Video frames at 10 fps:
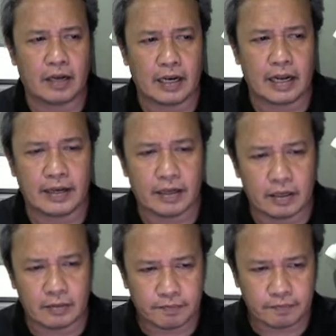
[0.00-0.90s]

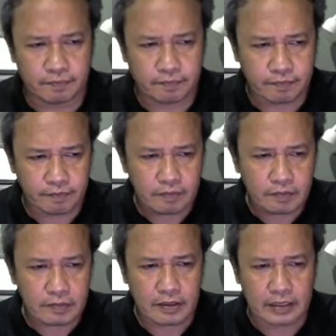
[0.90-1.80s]
ladder,
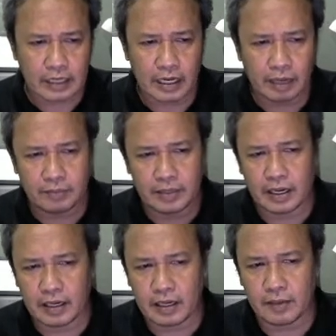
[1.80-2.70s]
a
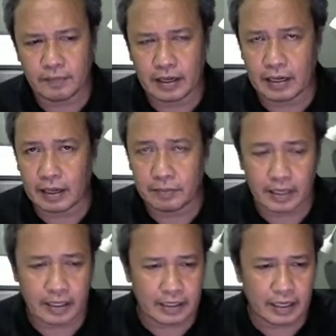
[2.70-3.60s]
lambda
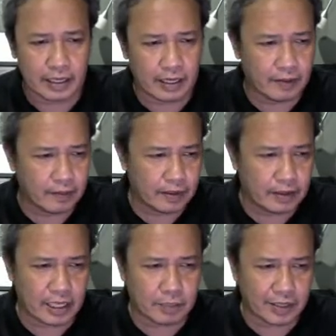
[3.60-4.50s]
DNA
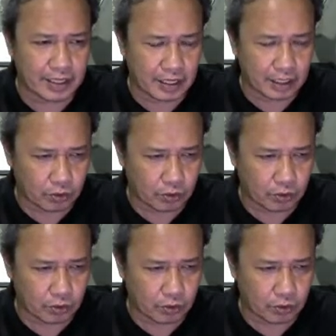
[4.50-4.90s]
that's been cut.